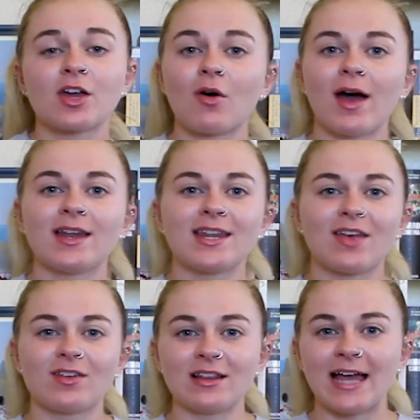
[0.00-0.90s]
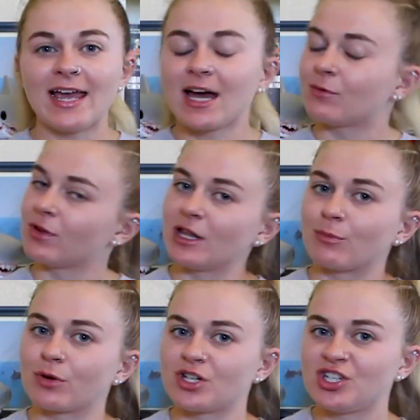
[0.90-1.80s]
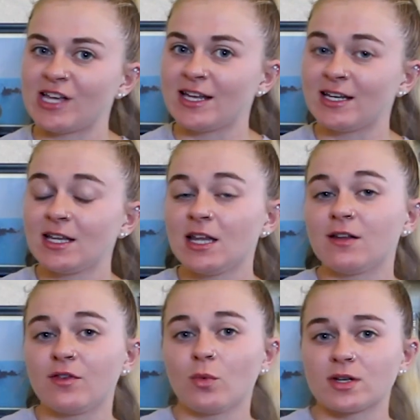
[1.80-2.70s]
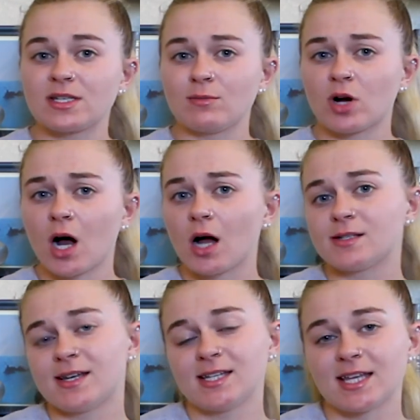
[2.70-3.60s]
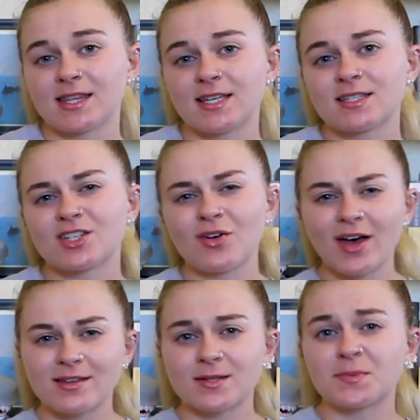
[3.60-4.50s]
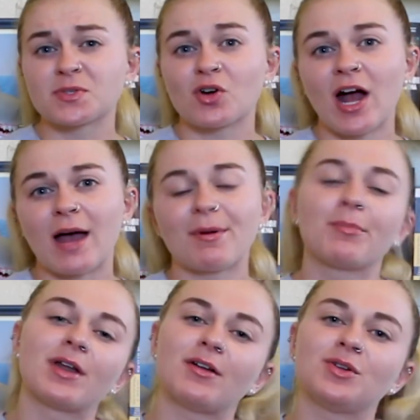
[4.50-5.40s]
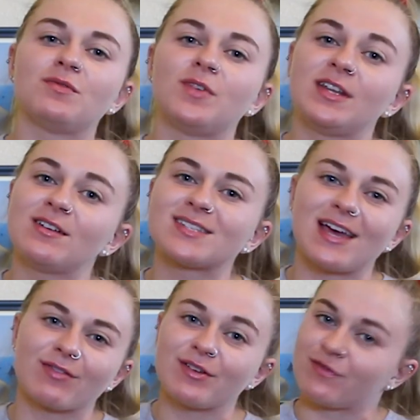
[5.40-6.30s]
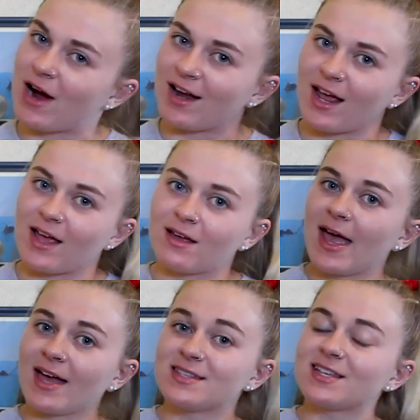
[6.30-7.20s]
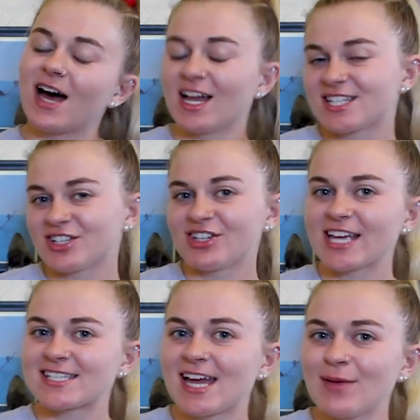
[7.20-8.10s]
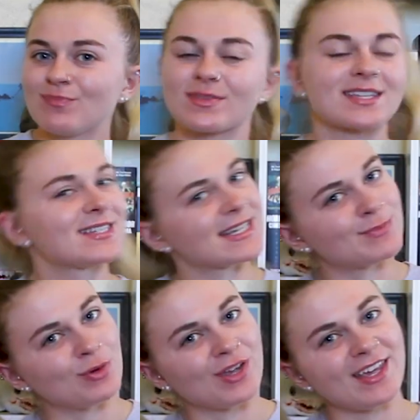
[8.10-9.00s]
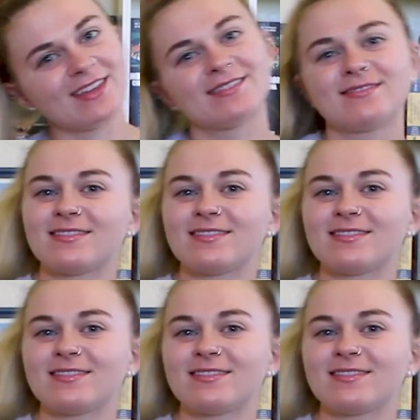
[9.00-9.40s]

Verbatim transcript: Go ahead and give it a like. I'd really appreciate it. And if you want to see more content like this, go ahead and subscribe. I put out new videos every Friday. And until next time, stay spooky.